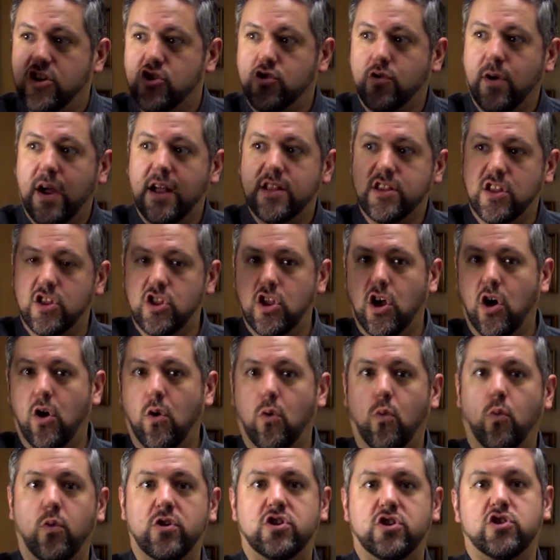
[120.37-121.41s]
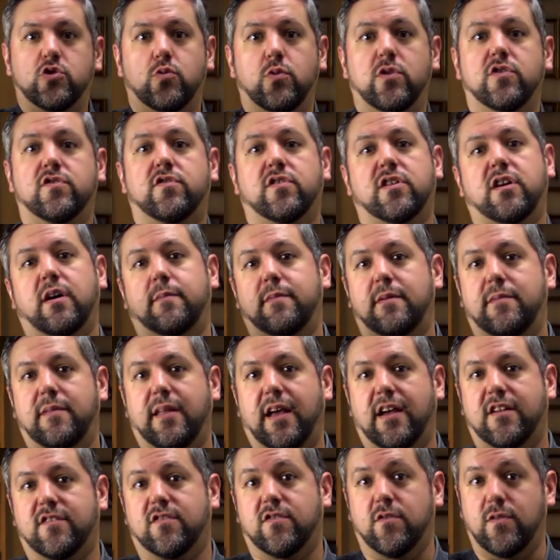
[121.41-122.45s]
trying to know which ones are coming
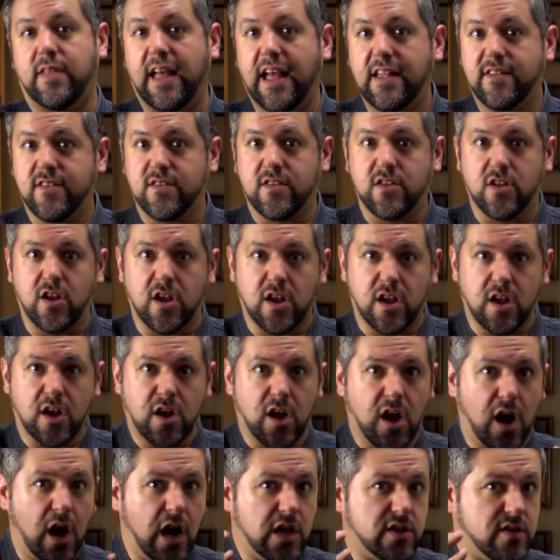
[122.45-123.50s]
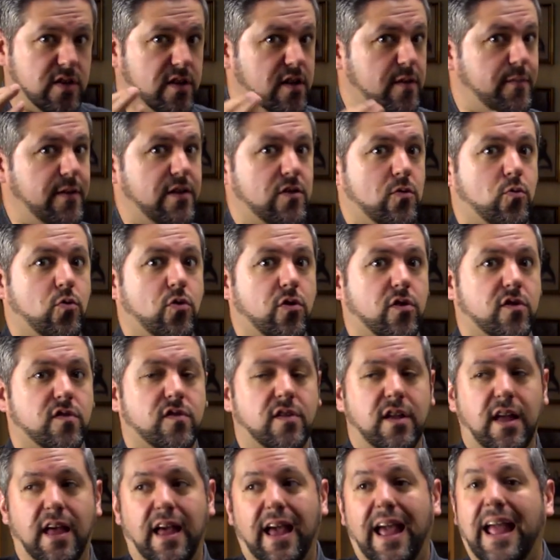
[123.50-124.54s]
next. So that's constantly going to be in the works.
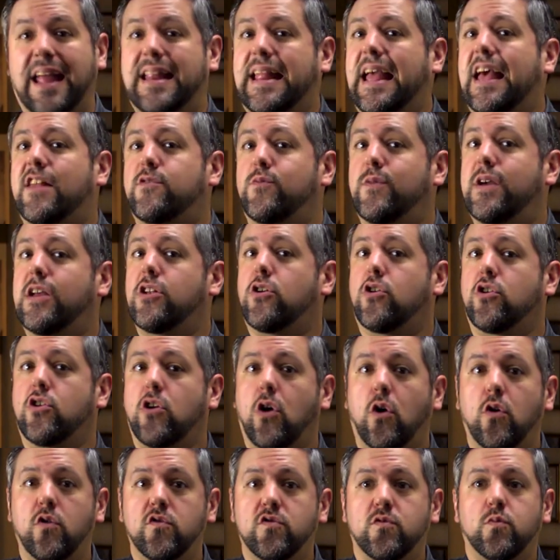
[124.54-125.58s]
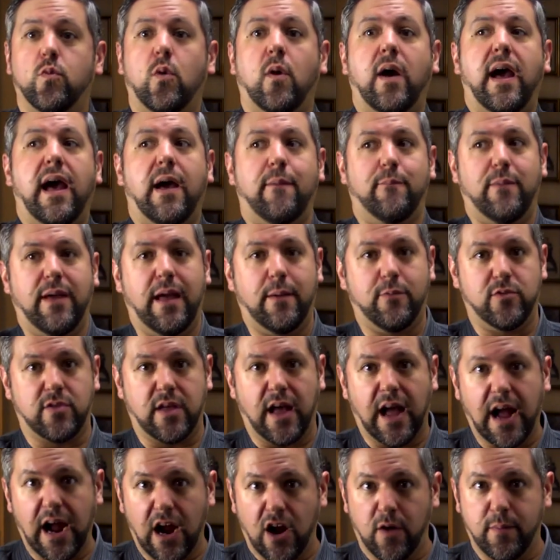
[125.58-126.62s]
And as we hit our goals, we'll be able to
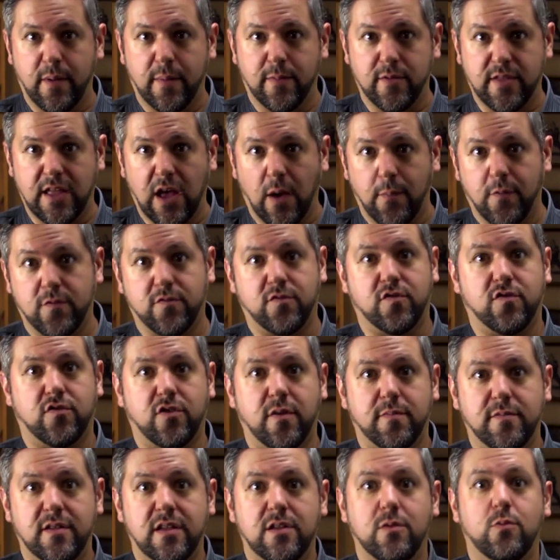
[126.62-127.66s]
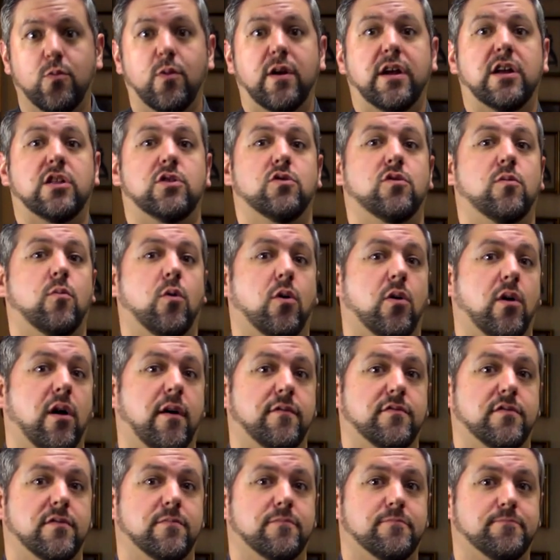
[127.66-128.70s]
hire people to help us with scripting. We can do it more
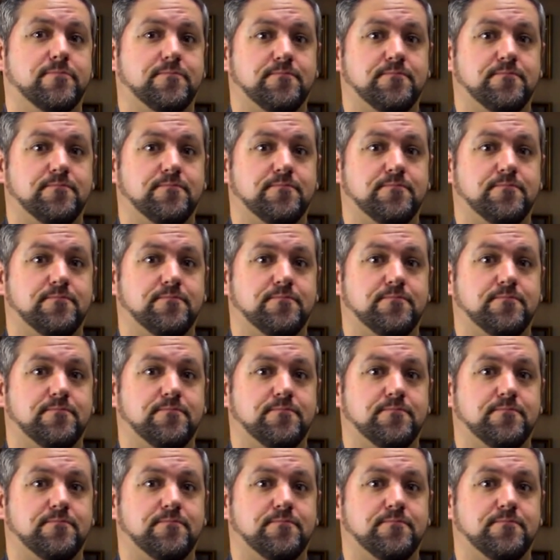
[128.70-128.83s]
often.